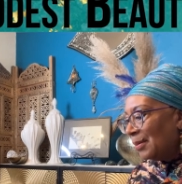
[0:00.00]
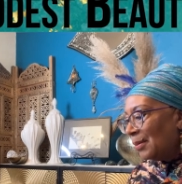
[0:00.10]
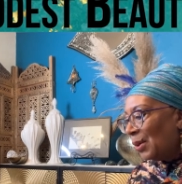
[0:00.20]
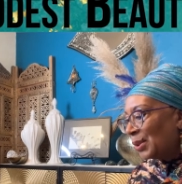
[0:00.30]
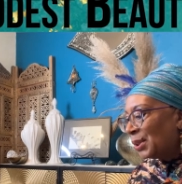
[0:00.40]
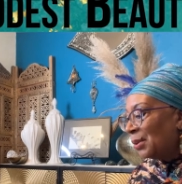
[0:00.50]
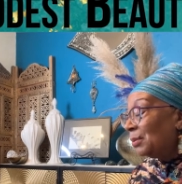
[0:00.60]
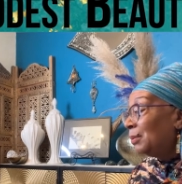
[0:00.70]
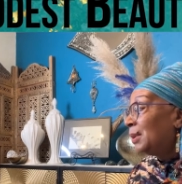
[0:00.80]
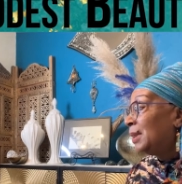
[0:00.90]

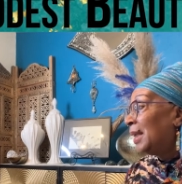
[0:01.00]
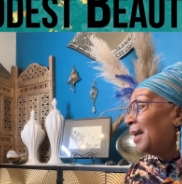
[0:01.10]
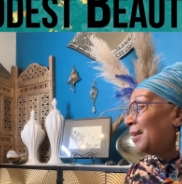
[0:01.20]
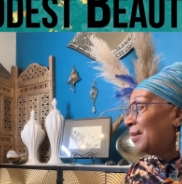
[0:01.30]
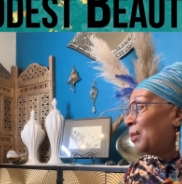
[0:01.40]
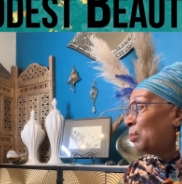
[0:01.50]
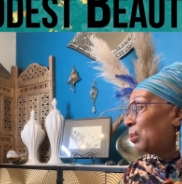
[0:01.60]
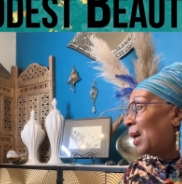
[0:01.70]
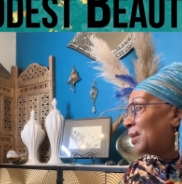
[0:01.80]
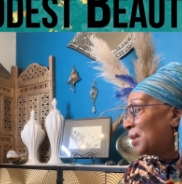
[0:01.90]
also get the
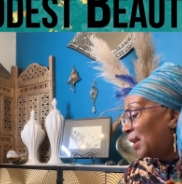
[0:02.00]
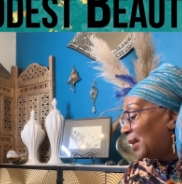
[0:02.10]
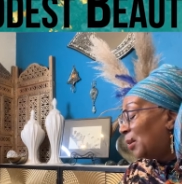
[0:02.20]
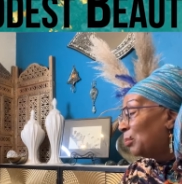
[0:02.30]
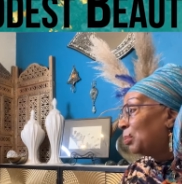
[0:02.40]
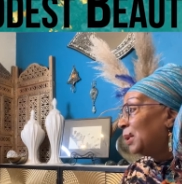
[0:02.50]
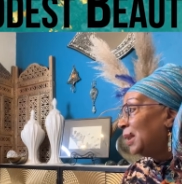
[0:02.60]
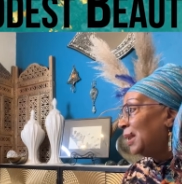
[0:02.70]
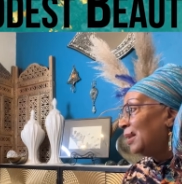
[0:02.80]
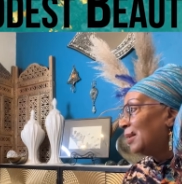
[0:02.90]
project
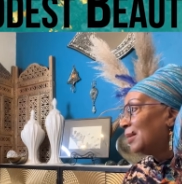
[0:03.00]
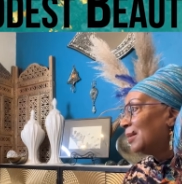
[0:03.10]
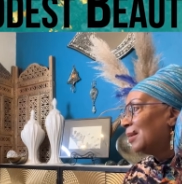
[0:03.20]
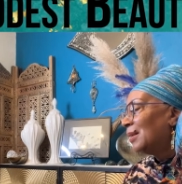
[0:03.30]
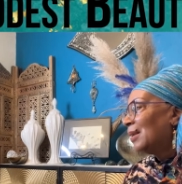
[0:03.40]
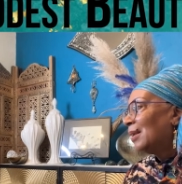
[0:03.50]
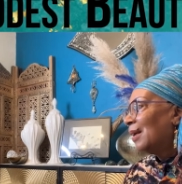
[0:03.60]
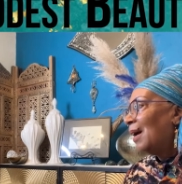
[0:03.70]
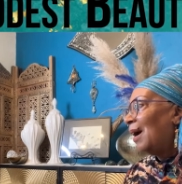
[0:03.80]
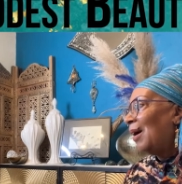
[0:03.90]
completed. Mm -hmm.
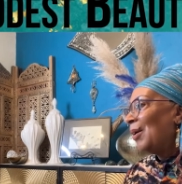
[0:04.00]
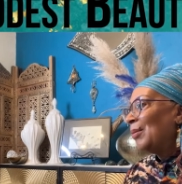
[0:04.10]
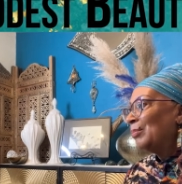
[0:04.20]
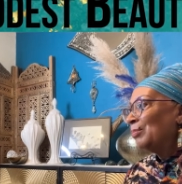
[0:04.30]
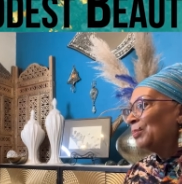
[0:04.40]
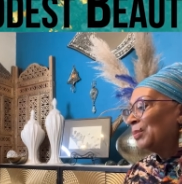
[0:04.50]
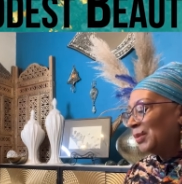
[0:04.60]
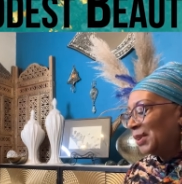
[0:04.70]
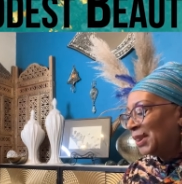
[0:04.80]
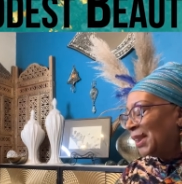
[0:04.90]
um,
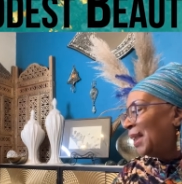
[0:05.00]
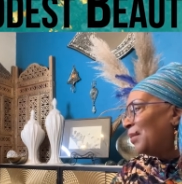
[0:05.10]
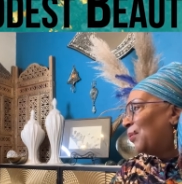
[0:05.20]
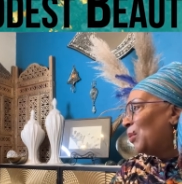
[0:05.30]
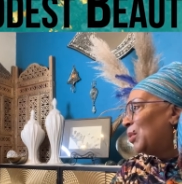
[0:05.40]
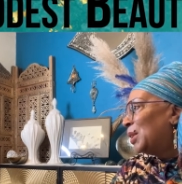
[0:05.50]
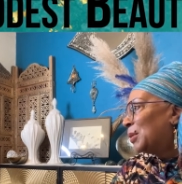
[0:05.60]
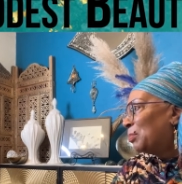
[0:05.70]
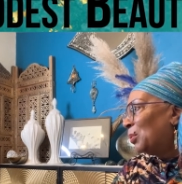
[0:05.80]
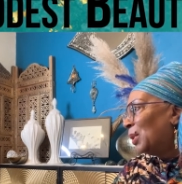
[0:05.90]
see it from
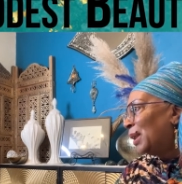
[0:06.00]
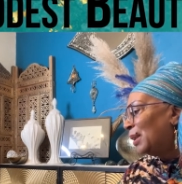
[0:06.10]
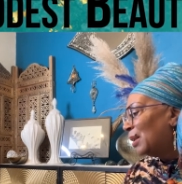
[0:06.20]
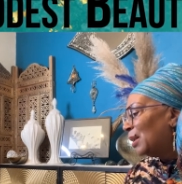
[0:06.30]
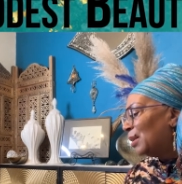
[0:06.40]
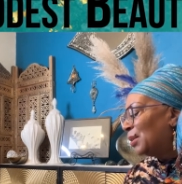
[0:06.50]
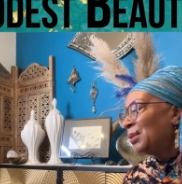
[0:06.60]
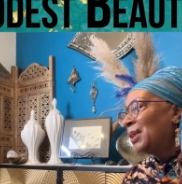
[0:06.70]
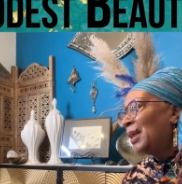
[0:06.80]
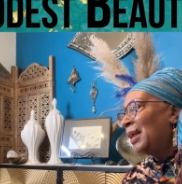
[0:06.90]
this point
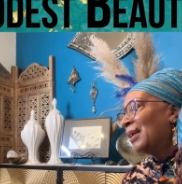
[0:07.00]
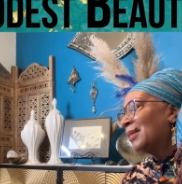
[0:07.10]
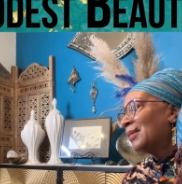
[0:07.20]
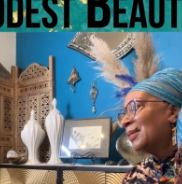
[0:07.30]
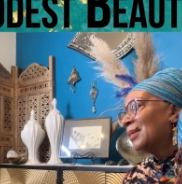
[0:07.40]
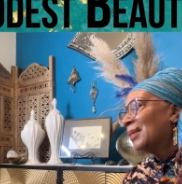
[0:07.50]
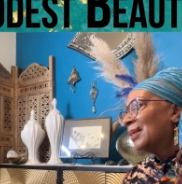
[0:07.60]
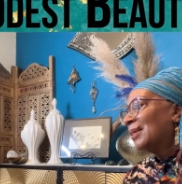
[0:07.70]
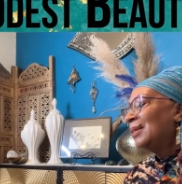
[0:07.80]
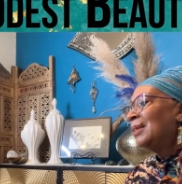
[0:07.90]
to the end. Yeah,
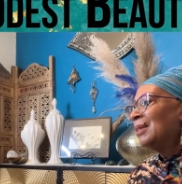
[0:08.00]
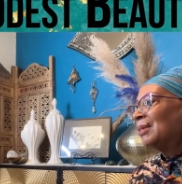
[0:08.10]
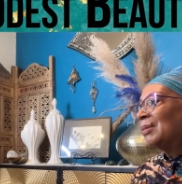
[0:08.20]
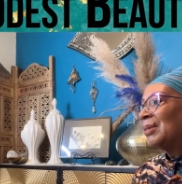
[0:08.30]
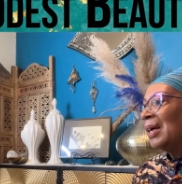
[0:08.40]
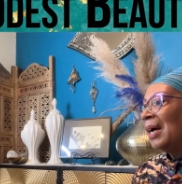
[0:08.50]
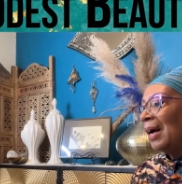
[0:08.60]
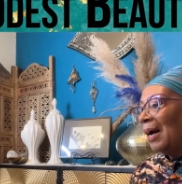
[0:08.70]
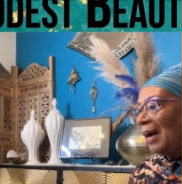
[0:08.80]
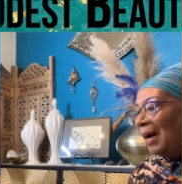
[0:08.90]
right, right. You know.
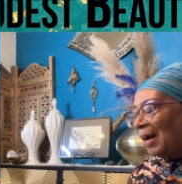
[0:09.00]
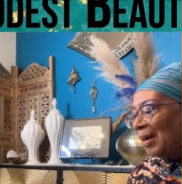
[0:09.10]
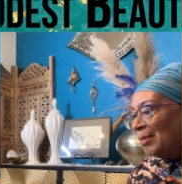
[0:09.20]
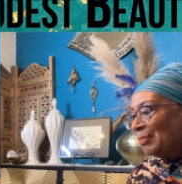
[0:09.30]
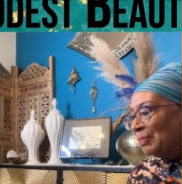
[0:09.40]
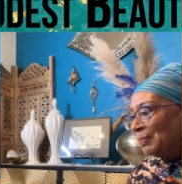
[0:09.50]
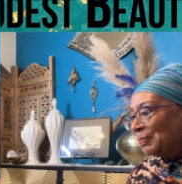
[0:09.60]
Um,